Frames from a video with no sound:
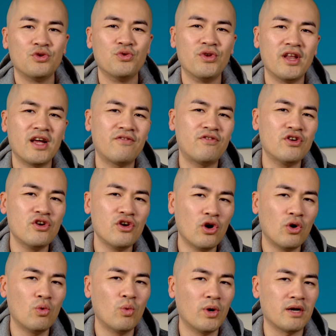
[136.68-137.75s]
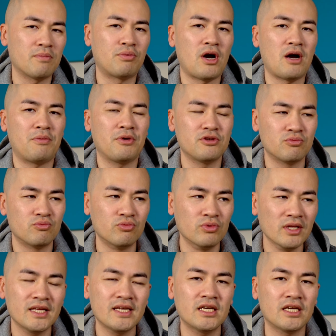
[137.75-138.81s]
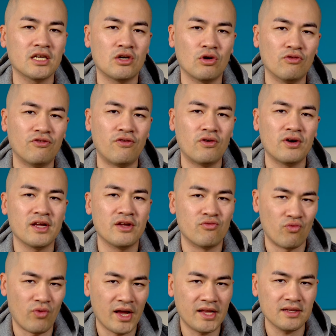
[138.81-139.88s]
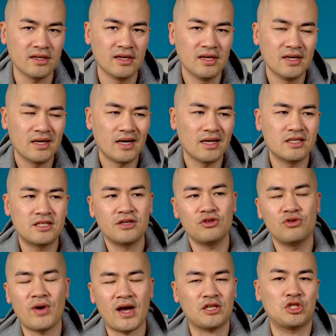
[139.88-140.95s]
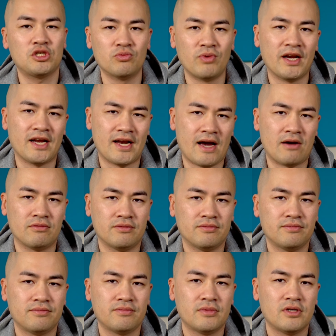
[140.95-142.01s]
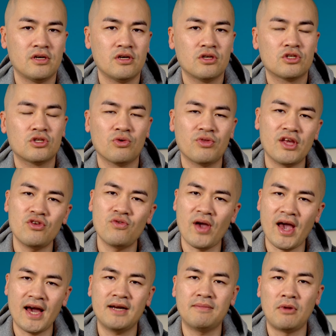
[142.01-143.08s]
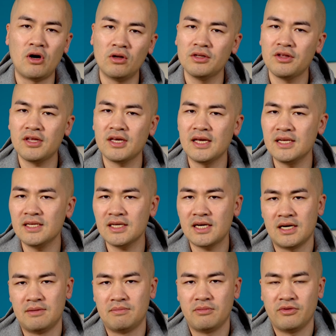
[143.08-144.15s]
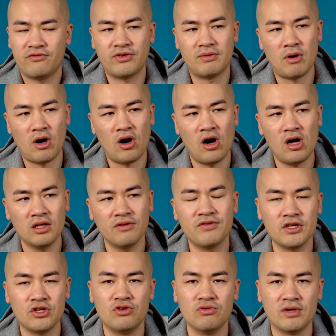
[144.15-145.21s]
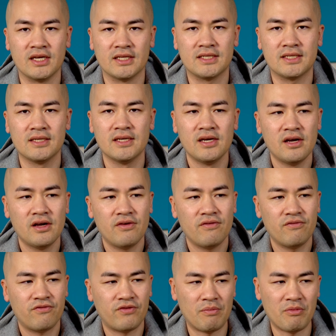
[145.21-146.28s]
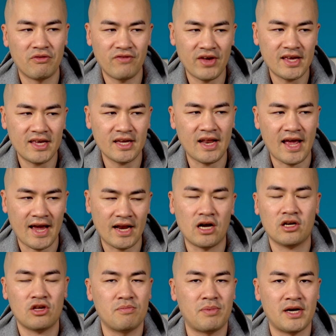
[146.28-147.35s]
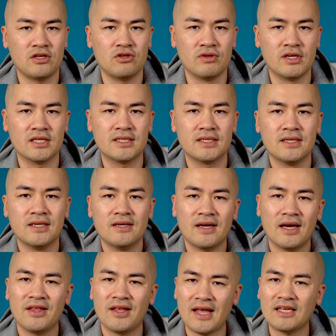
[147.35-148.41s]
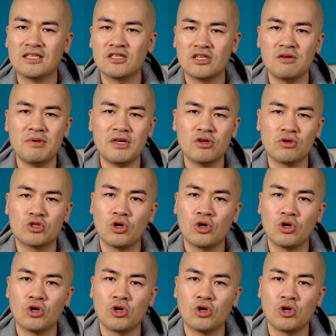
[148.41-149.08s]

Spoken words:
You never know what a property's really gonna go for in rent until you actually rent it out. So then you add up all of the income from all of the units, from the vacant and occupied units, and then that's gonna be your